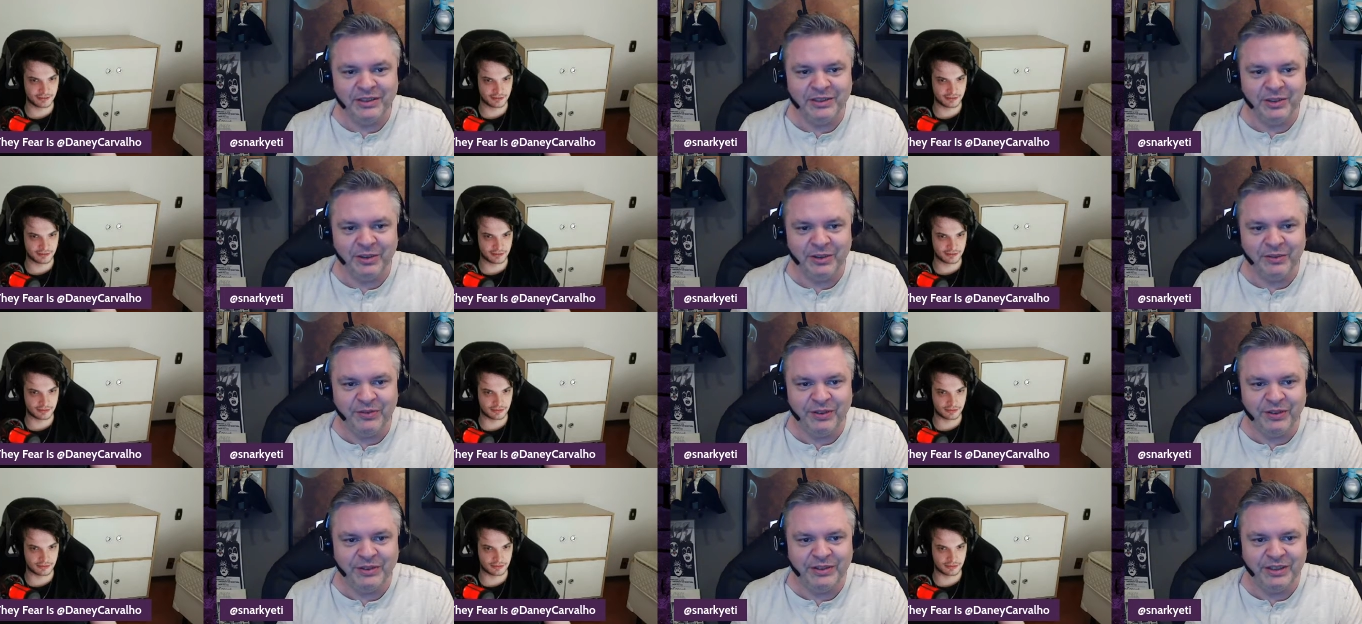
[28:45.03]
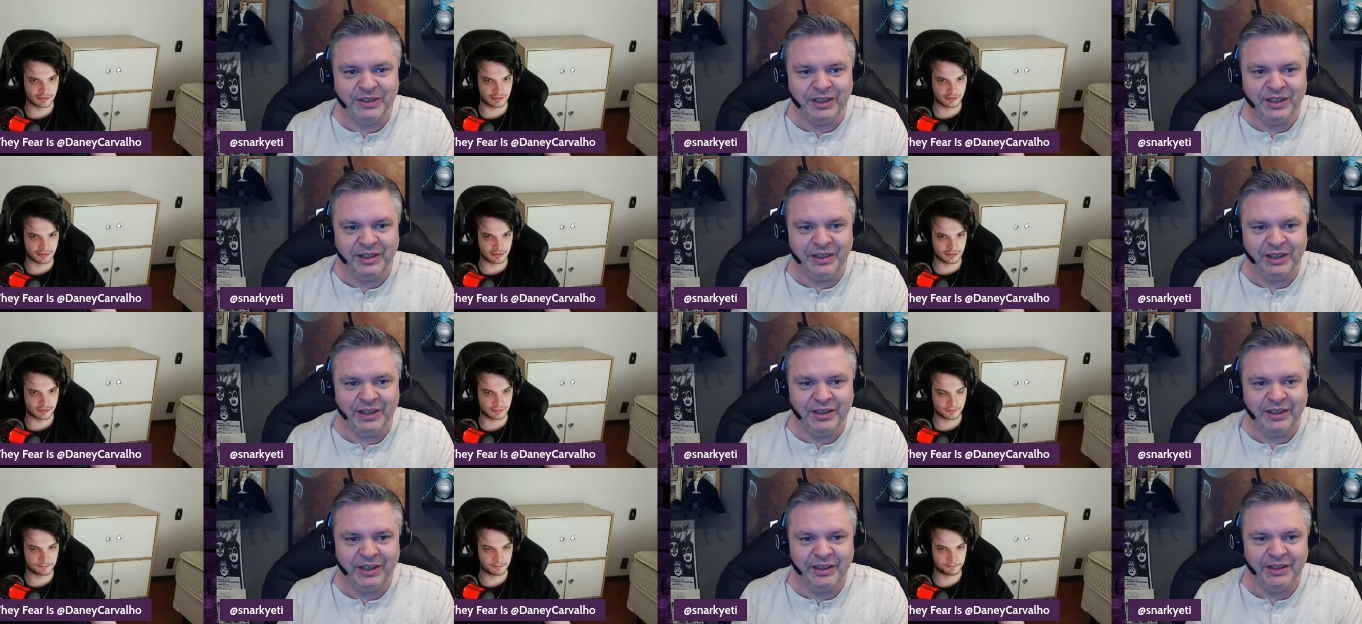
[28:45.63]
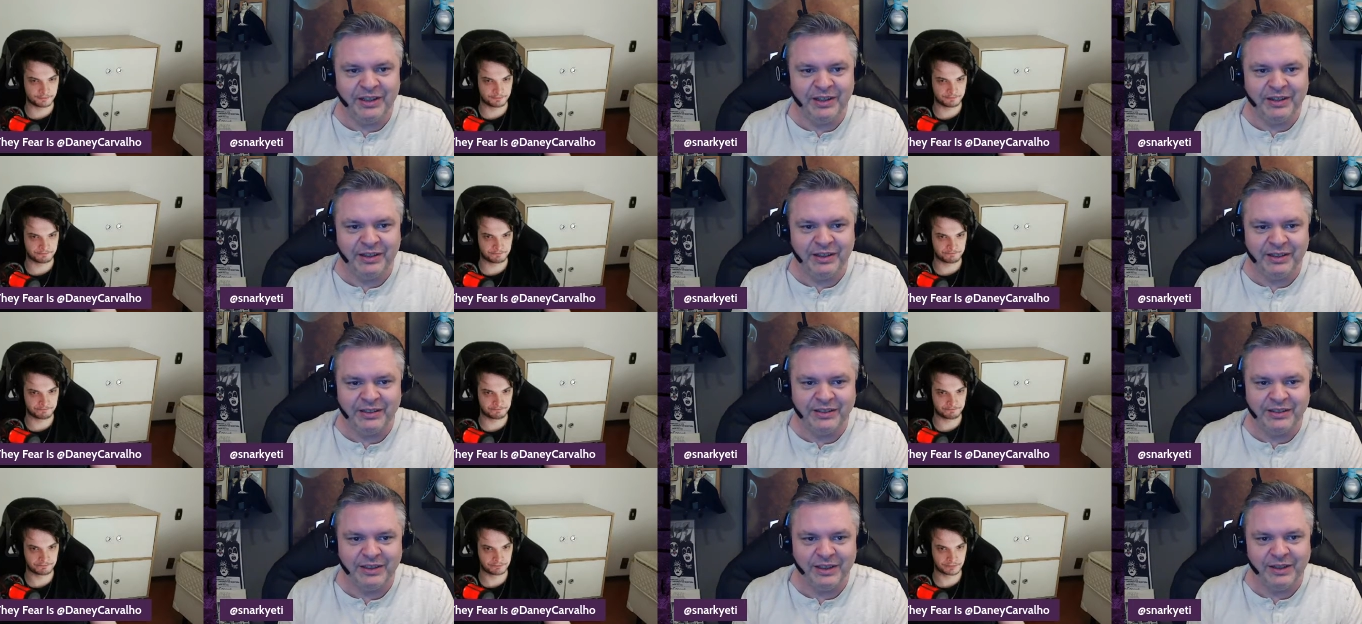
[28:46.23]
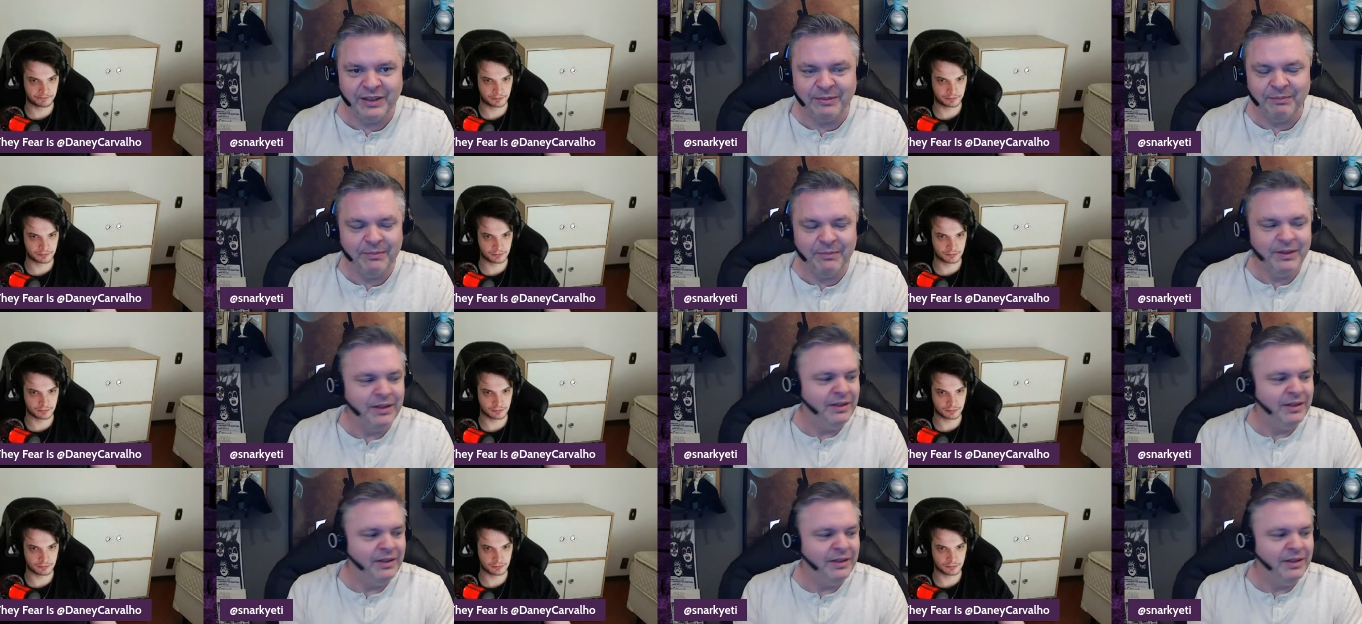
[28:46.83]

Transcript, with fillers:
Speaker 1: So if you see like a there's a